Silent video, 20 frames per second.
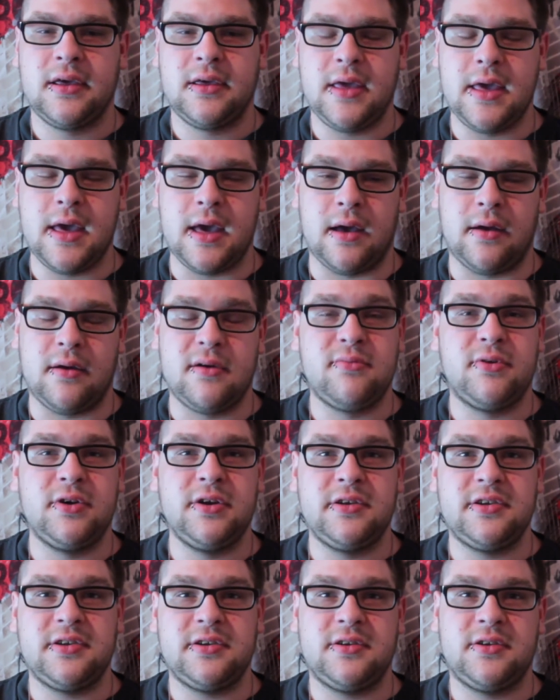Yeah, I
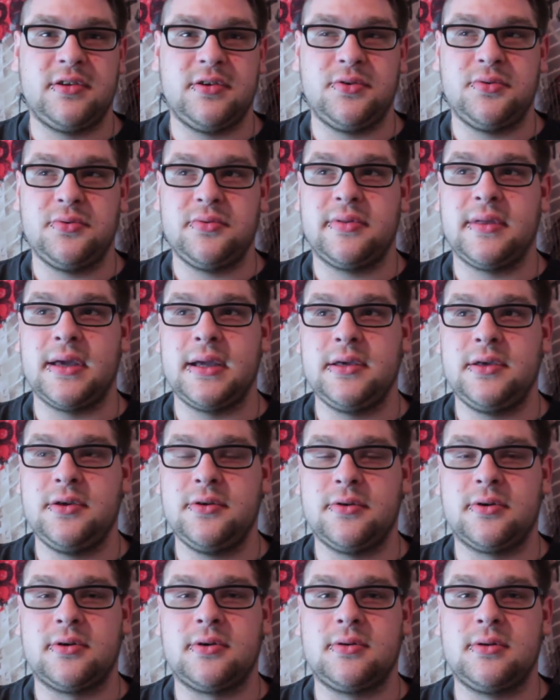want to thank
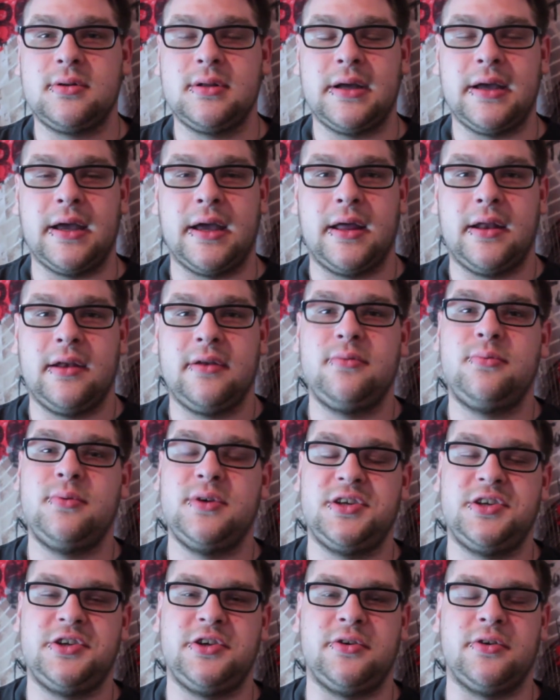you all and
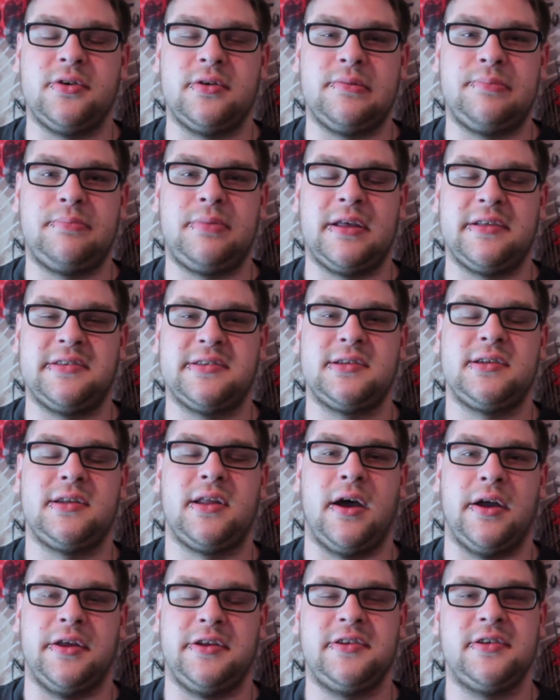wish you a pleasant
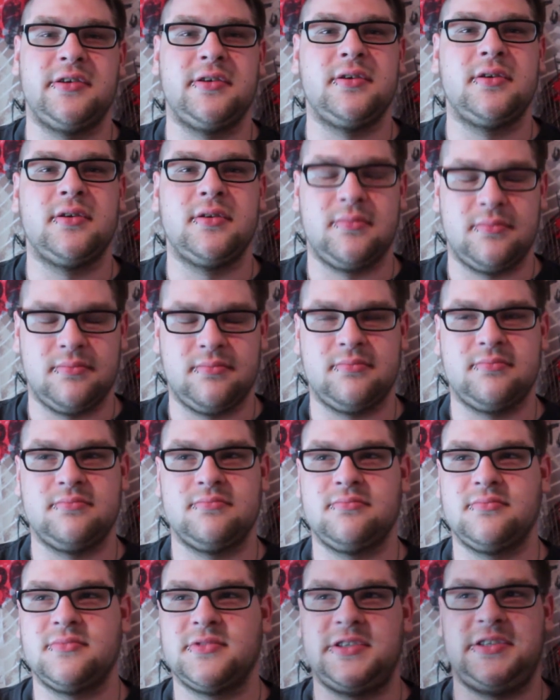night.
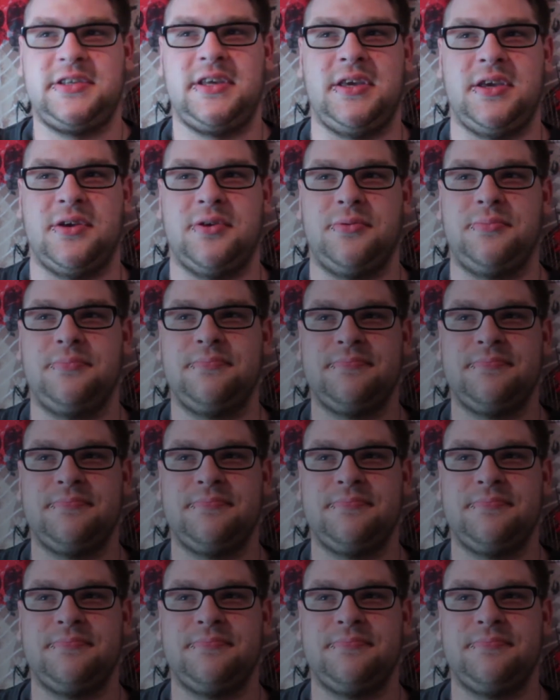See you.